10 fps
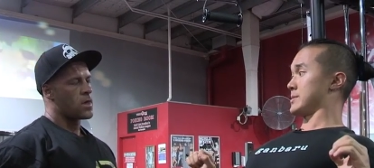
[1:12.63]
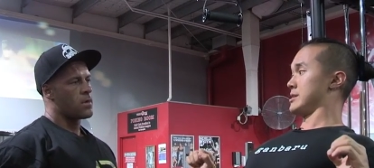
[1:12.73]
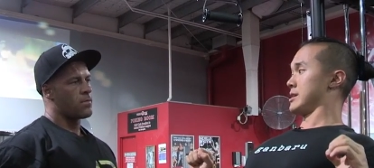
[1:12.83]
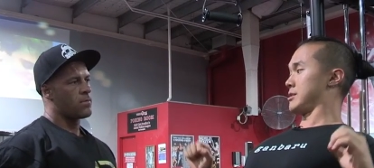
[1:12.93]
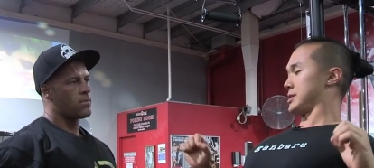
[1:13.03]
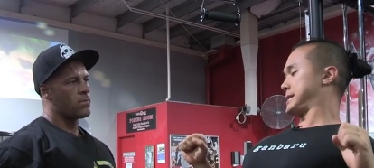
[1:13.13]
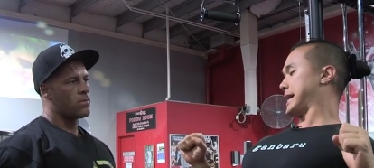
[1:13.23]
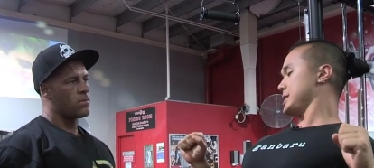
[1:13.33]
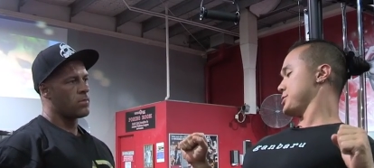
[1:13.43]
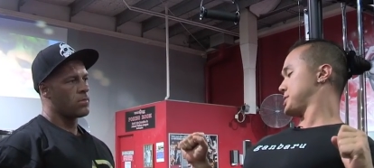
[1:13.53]
Speaker 1: Yeah. So the
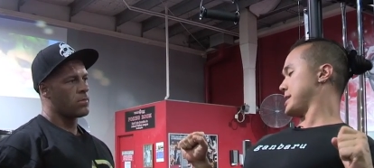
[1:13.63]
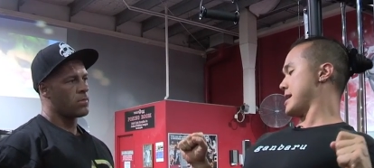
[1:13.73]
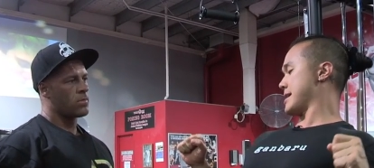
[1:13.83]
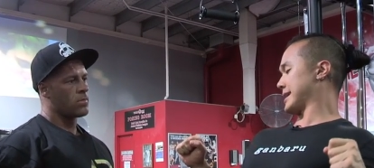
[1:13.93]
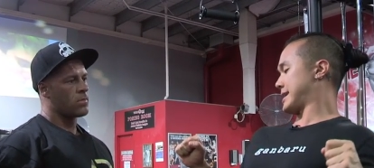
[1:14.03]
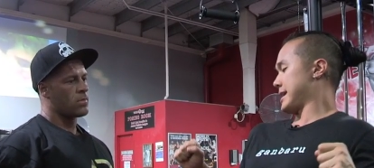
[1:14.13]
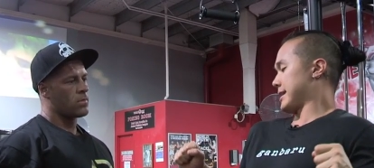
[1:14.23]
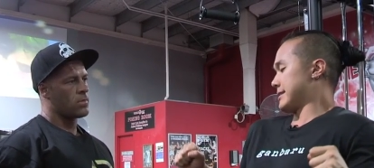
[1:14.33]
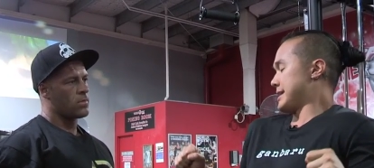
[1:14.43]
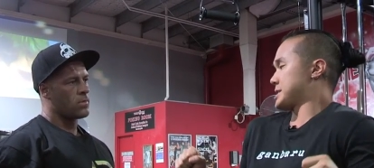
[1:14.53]
second you start
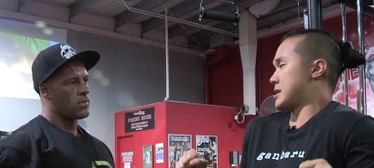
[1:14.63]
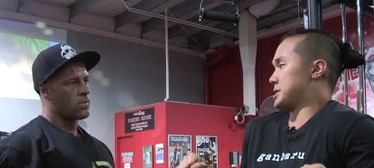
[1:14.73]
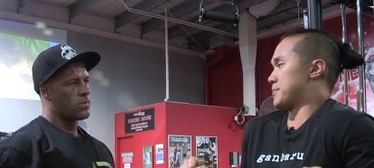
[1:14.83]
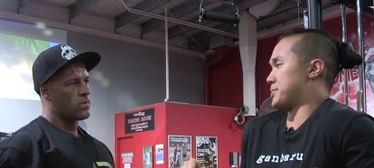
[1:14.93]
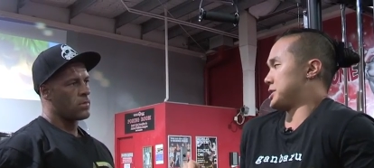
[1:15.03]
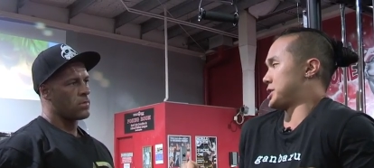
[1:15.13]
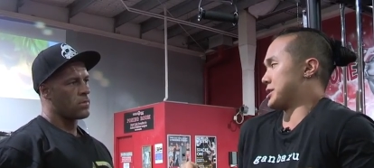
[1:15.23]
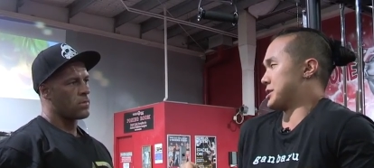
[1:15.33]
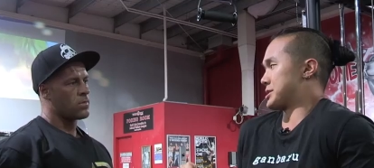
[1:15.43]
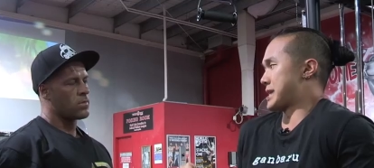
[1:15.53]
hitting these kinds of
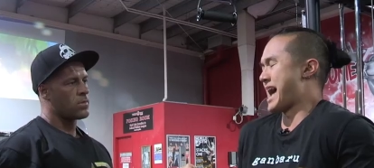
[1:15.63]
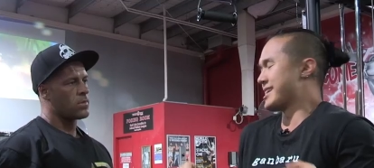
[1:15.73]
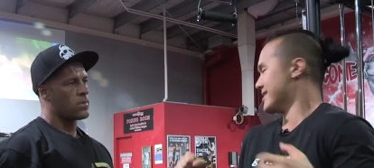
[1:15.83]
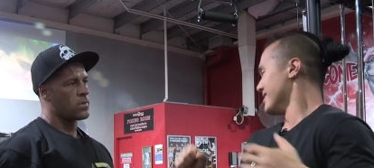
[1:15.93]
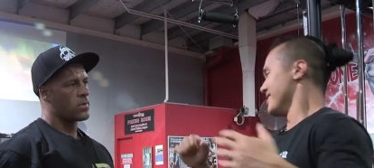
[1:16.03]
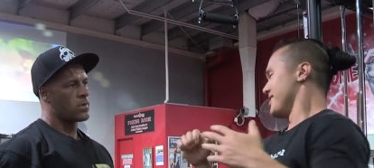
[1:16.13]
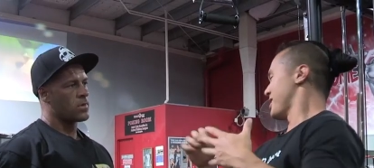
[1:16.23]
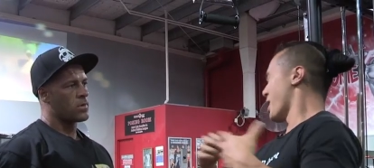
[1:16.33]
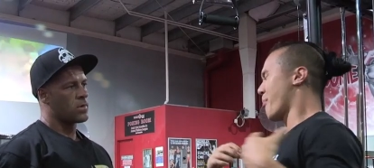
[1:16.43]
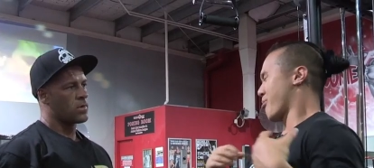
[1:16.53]
positions, and
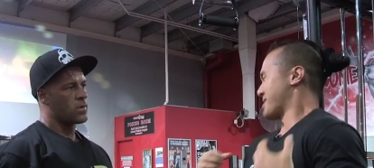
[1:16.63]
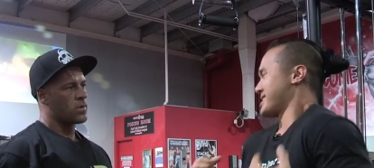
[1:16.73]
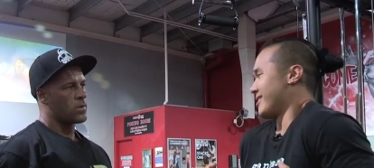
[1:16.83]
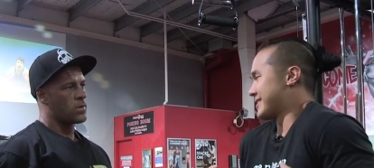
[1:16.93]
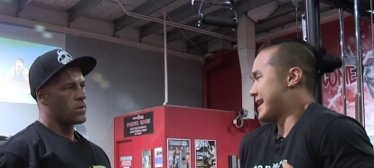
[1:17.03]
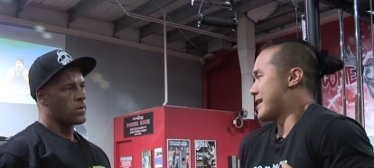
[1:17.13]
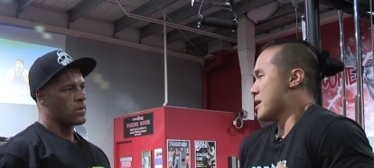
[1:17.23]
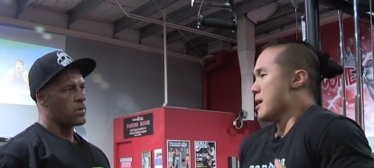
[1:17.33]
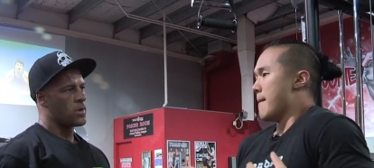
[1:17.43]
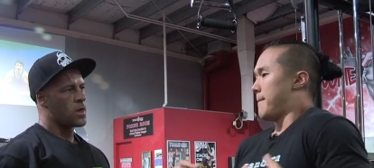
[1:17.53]
you don't press like that,
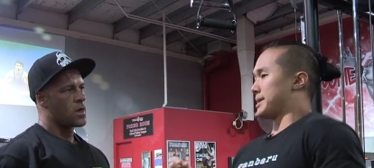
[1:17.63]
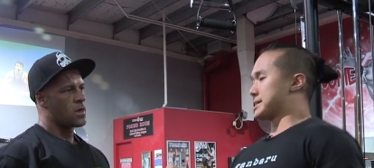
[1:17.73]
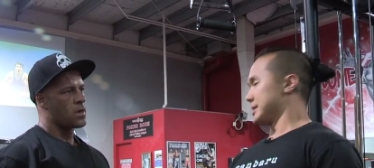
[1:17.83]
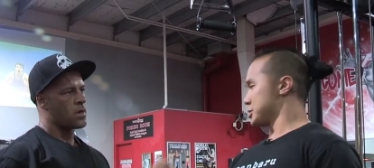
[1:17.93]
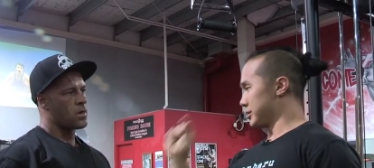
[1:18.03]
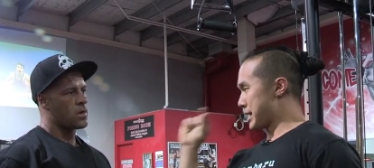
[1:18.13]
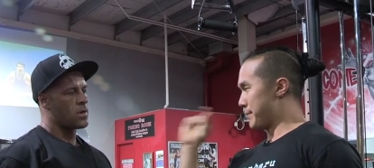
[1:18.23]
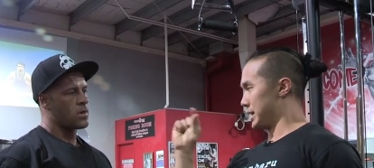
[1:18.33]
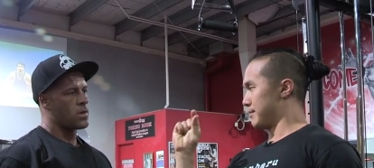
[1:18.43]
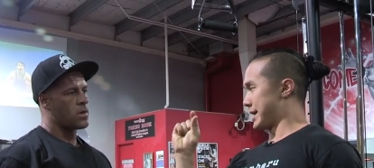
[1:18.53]
yeah. but it's
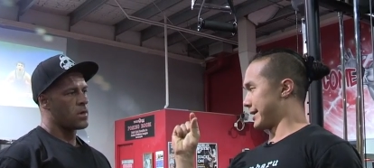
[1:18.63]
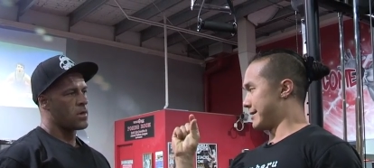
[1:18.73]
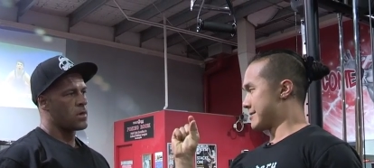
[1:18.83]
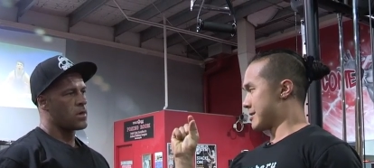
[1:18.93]
literally a millimeter.